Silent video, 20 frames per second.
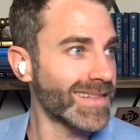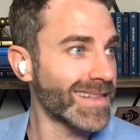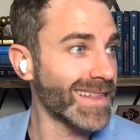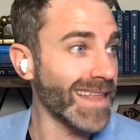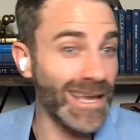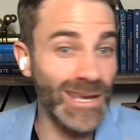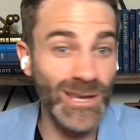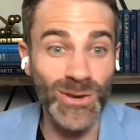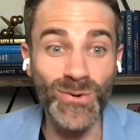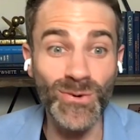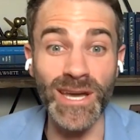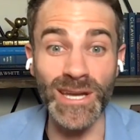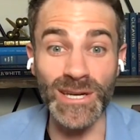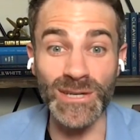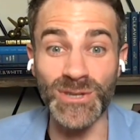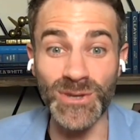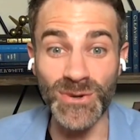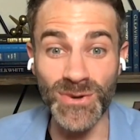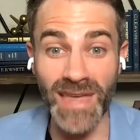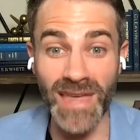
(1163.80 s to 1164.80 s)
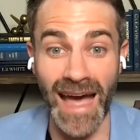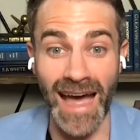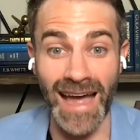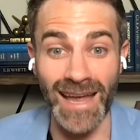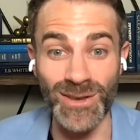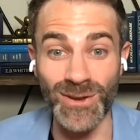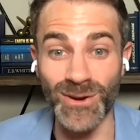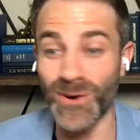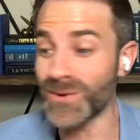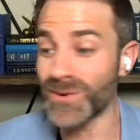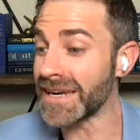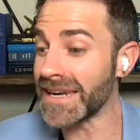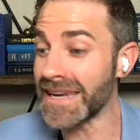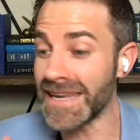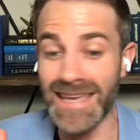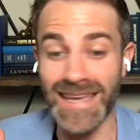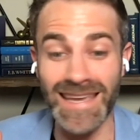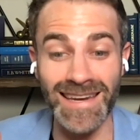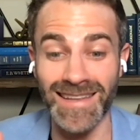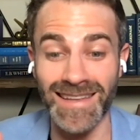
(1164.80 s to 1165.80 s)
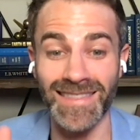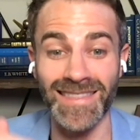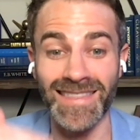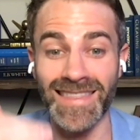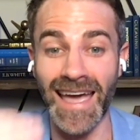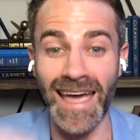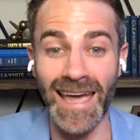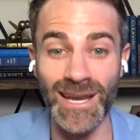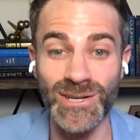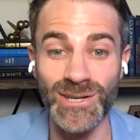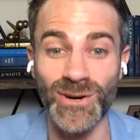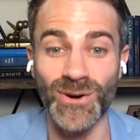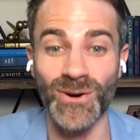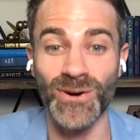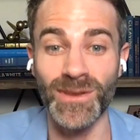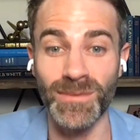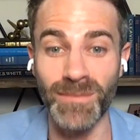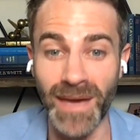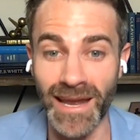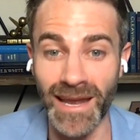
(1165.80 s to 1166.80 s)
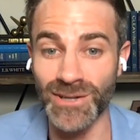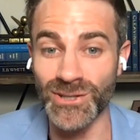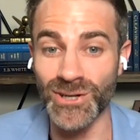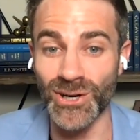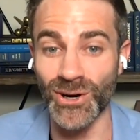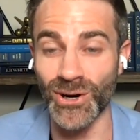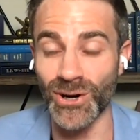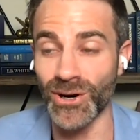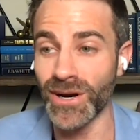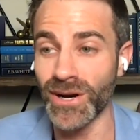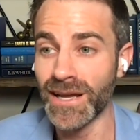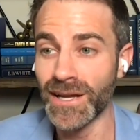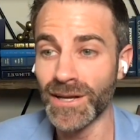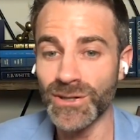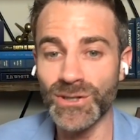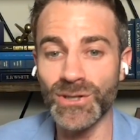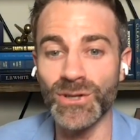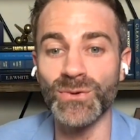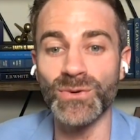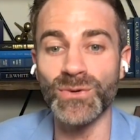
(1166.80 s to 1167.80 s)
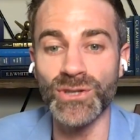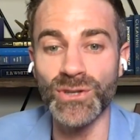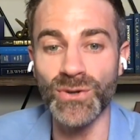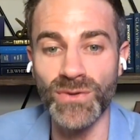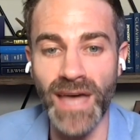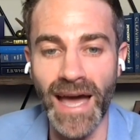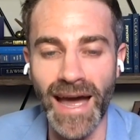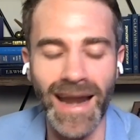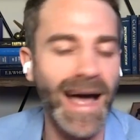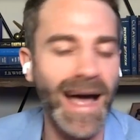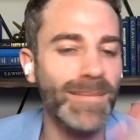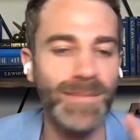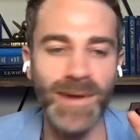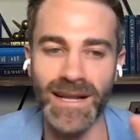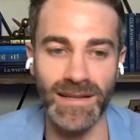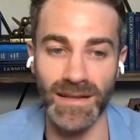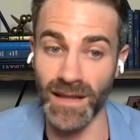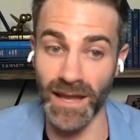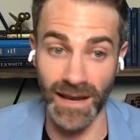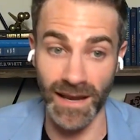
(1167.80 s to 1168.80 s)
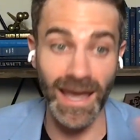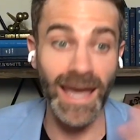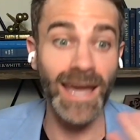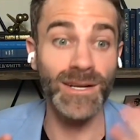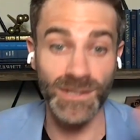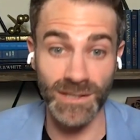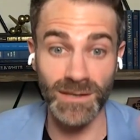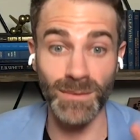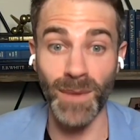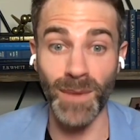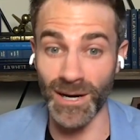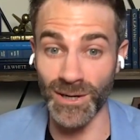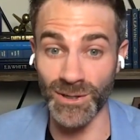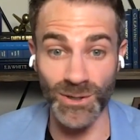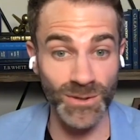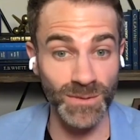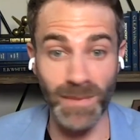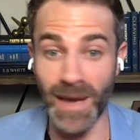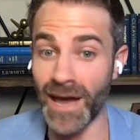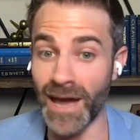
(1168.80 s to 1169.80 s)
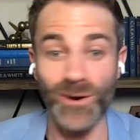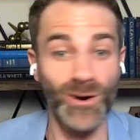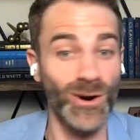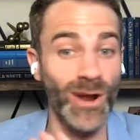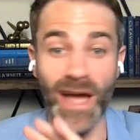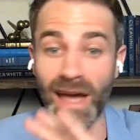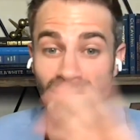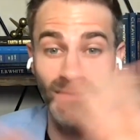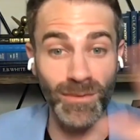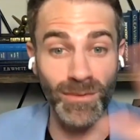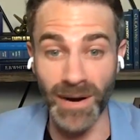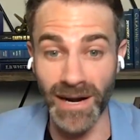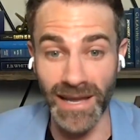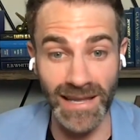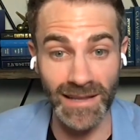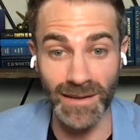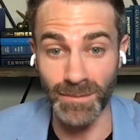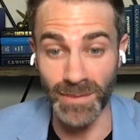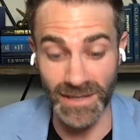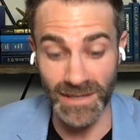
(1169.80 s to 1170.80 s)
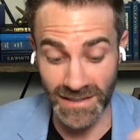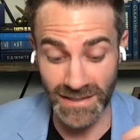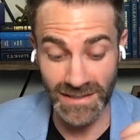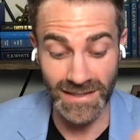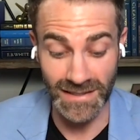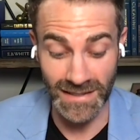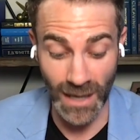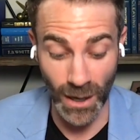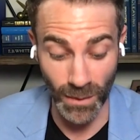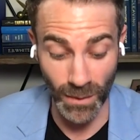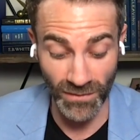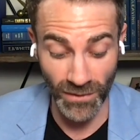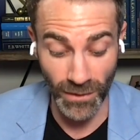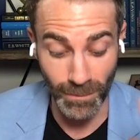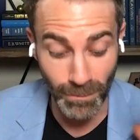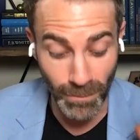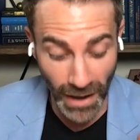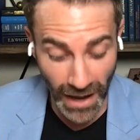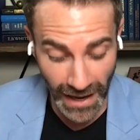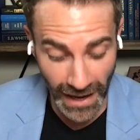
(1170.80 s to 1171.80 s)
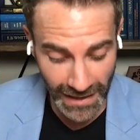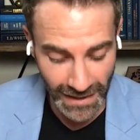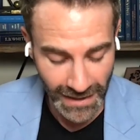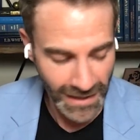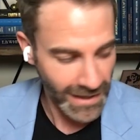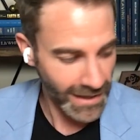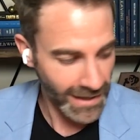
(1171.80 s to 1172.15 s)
like, you can do that. You don't need the agent or the manager to do that. I'm not like, agents and managers matter. Everybody in the business is helpful, but